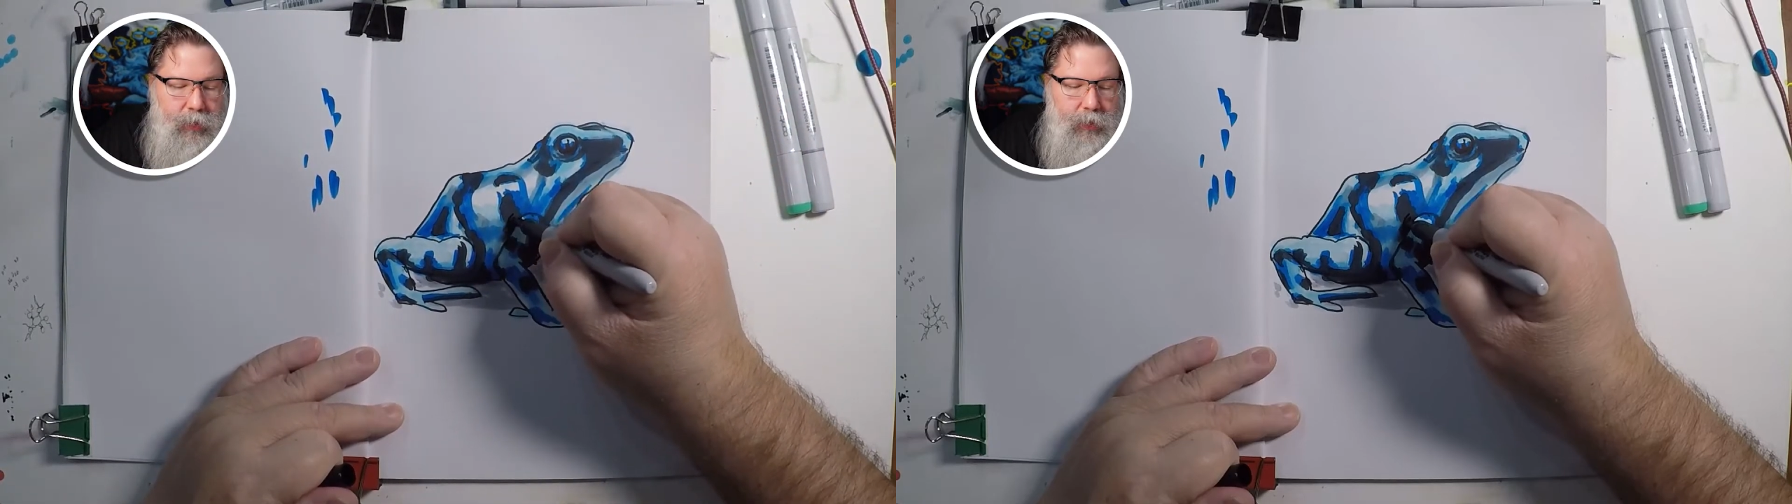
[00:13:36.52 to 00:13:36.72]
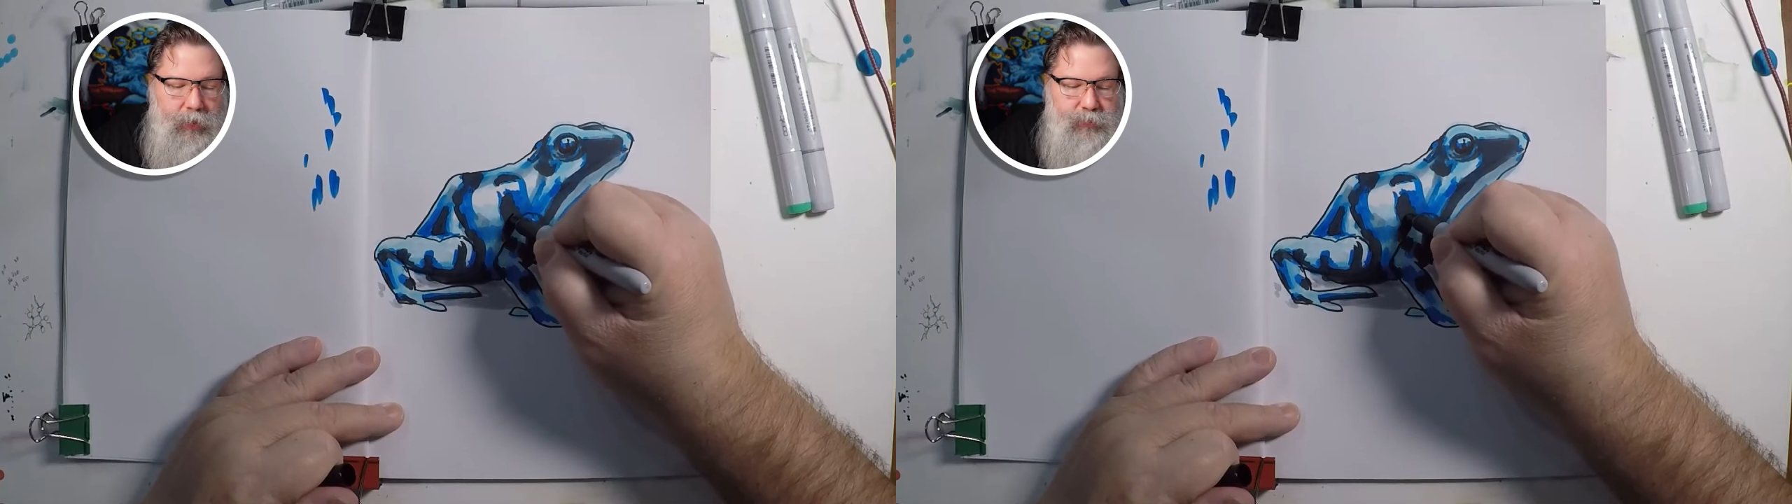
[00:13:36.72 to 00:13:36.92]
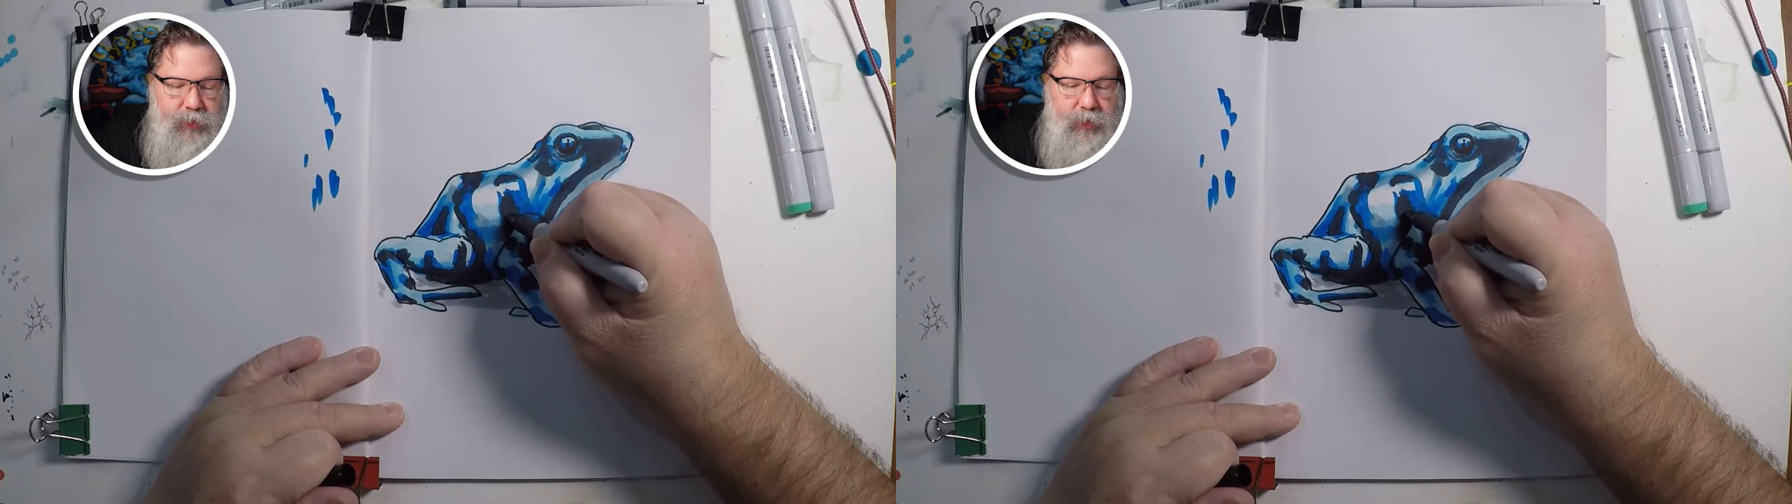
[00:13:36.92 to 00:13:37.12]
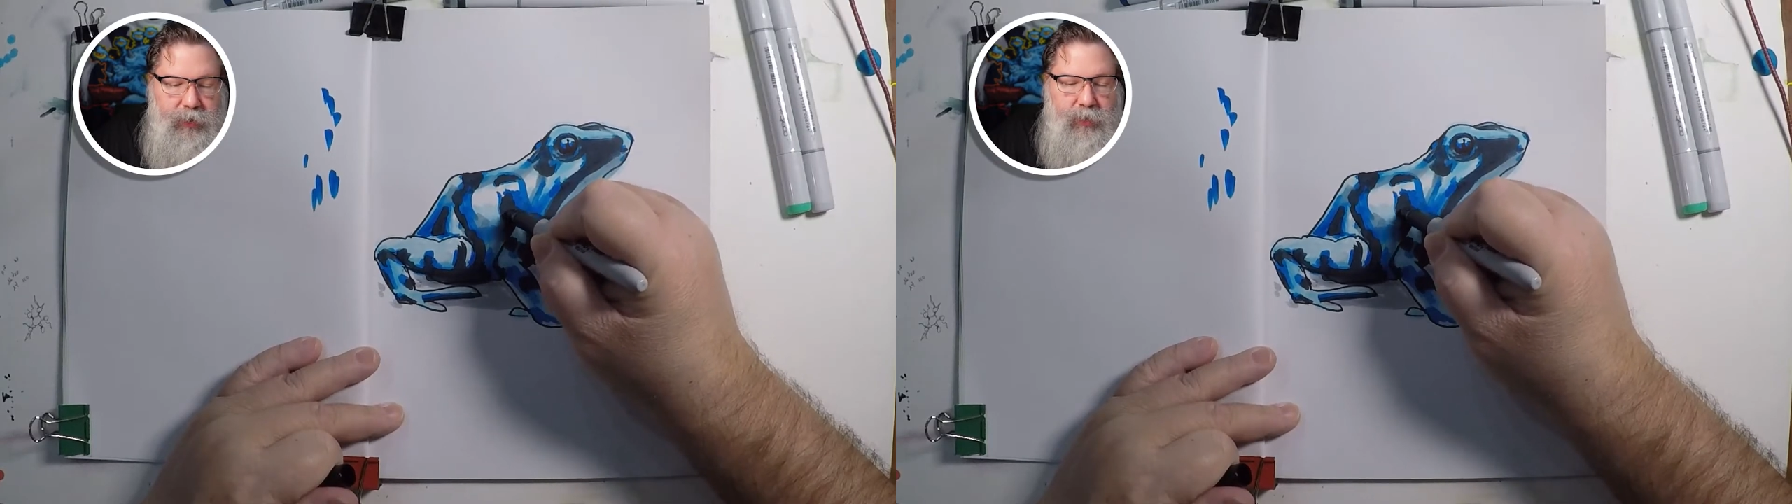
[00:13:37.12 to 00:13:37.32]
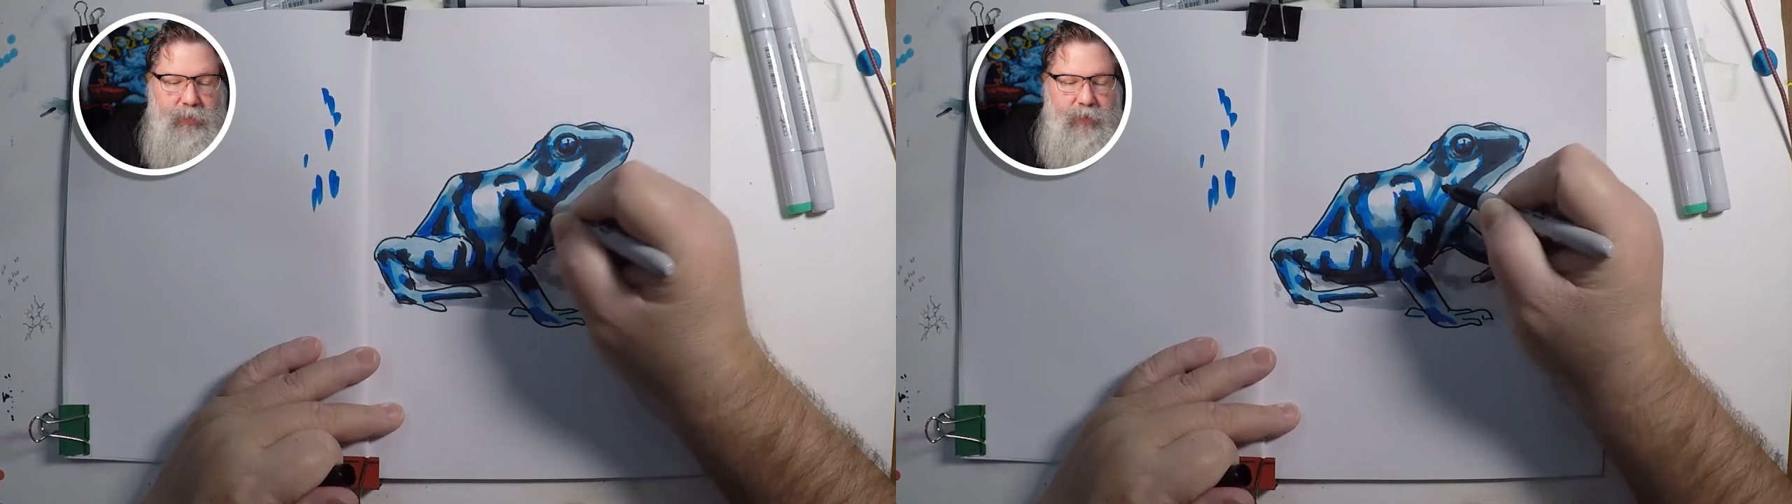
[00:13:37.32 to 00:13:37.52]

We'll put in a little bit